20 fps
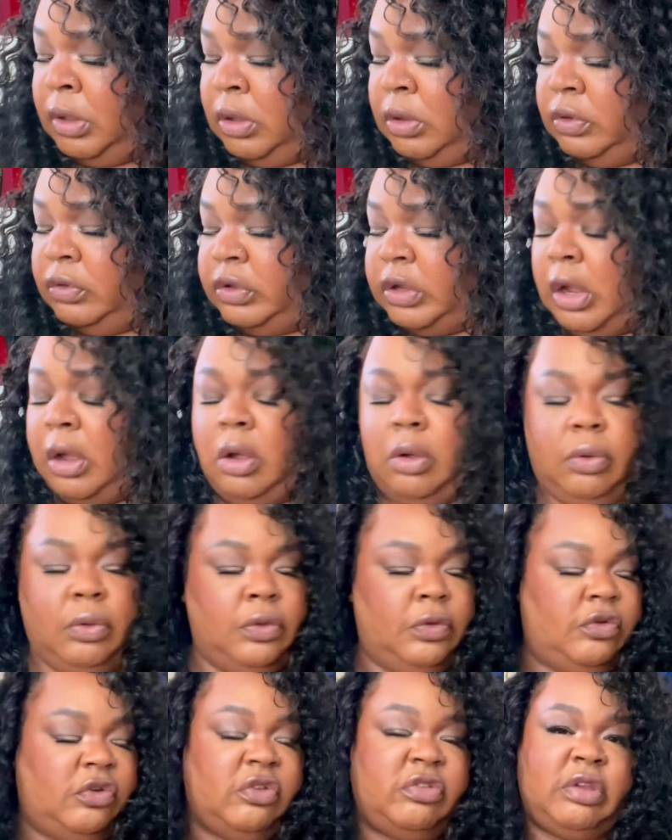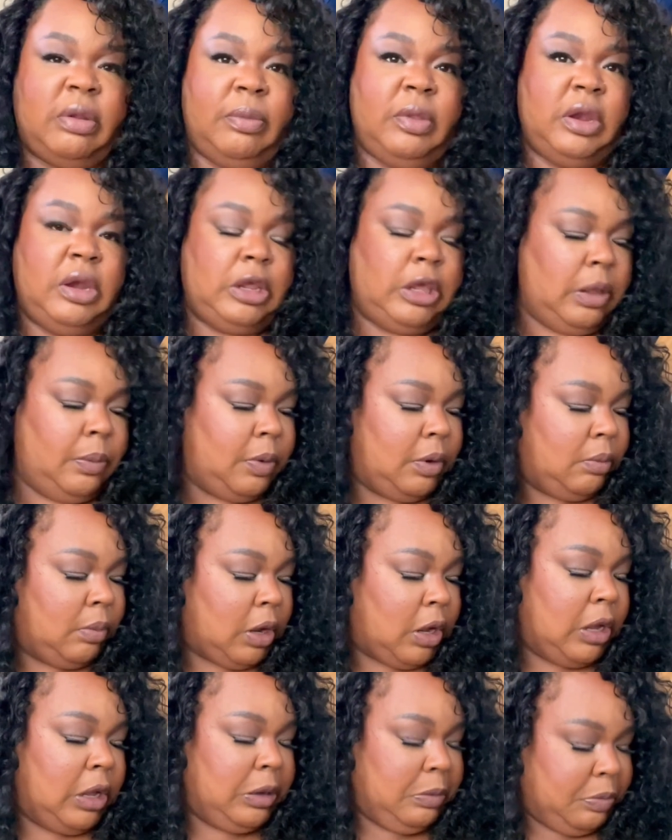So just something to keep in
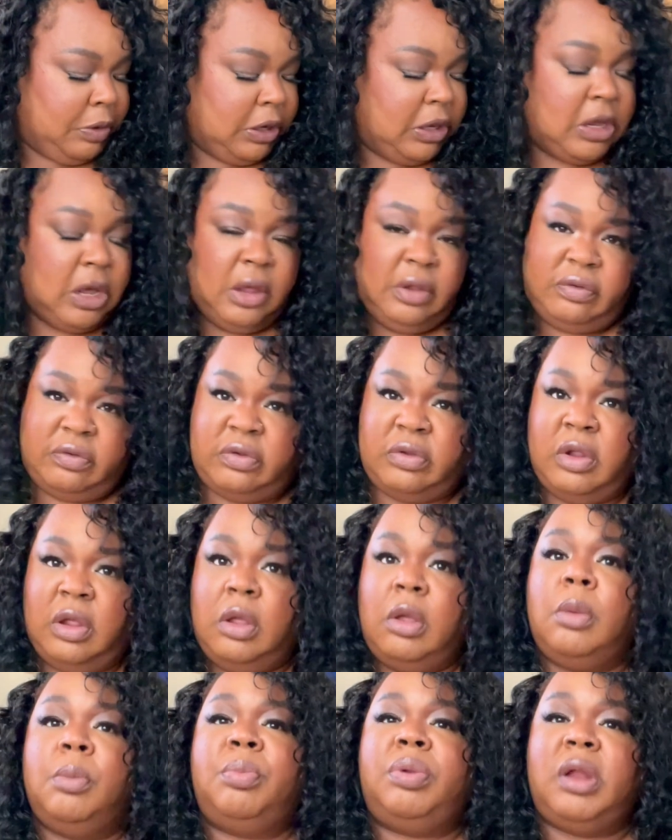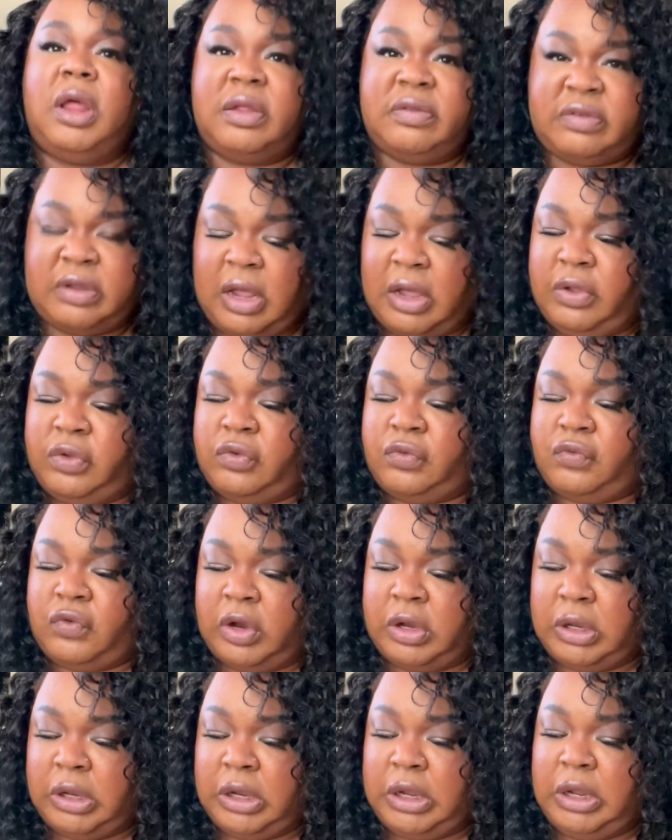mind. But yes, plus size
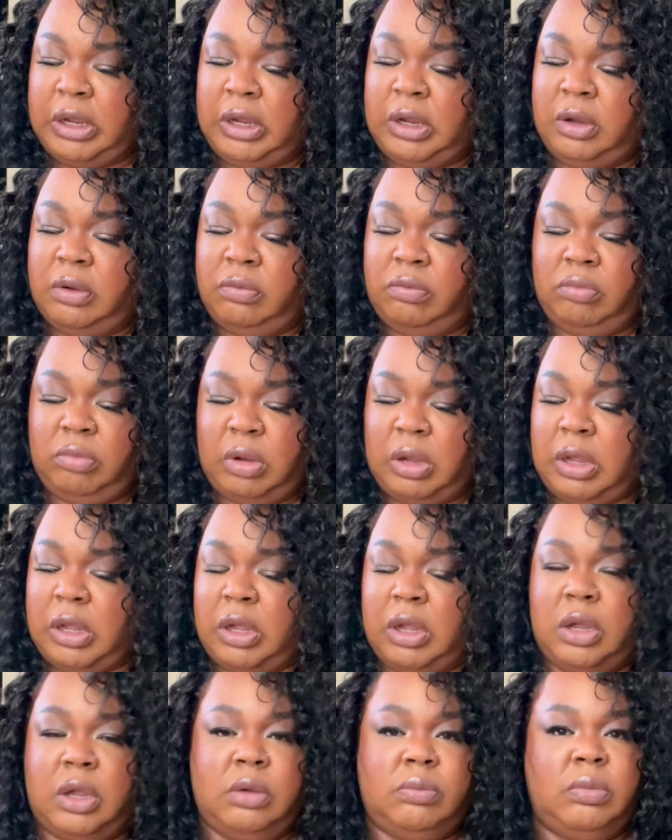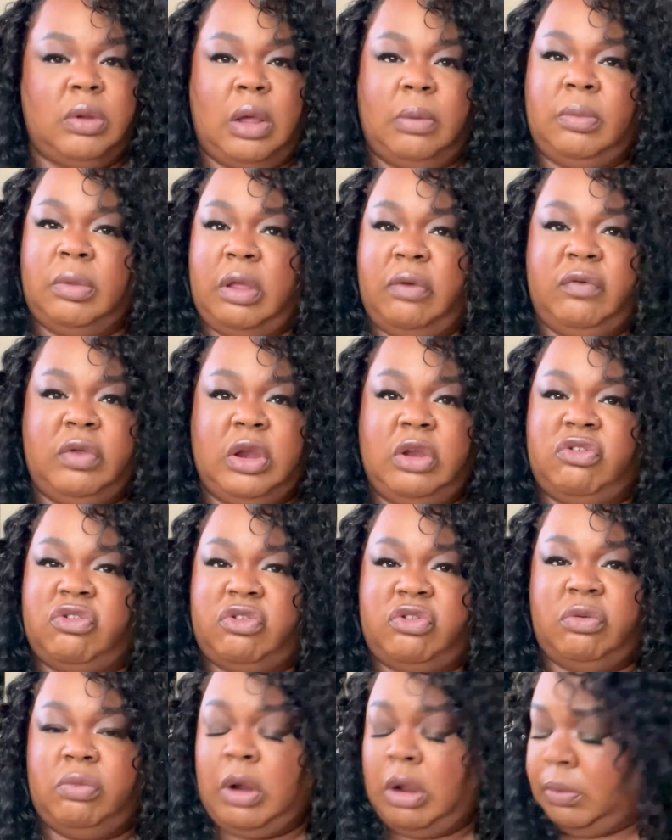friendly. I'm loving it
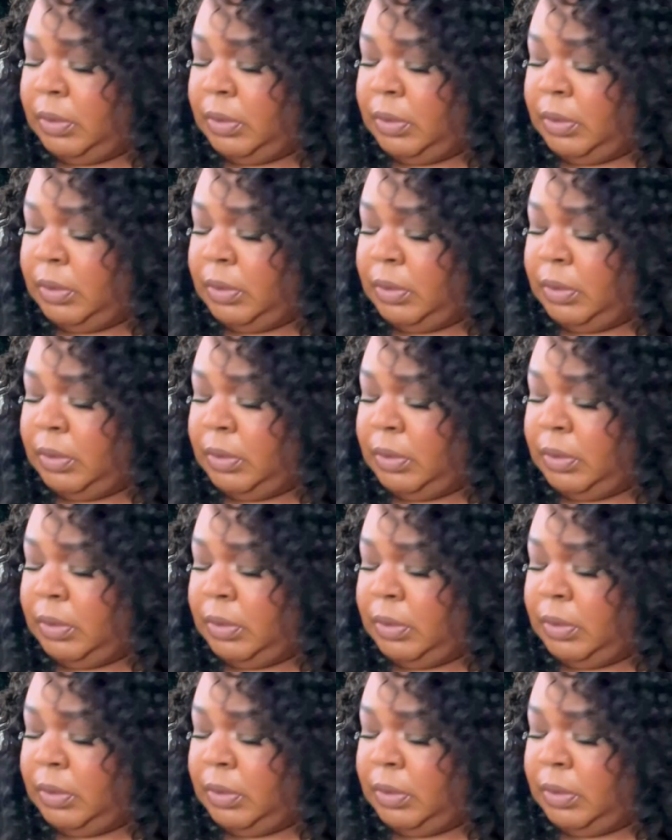just around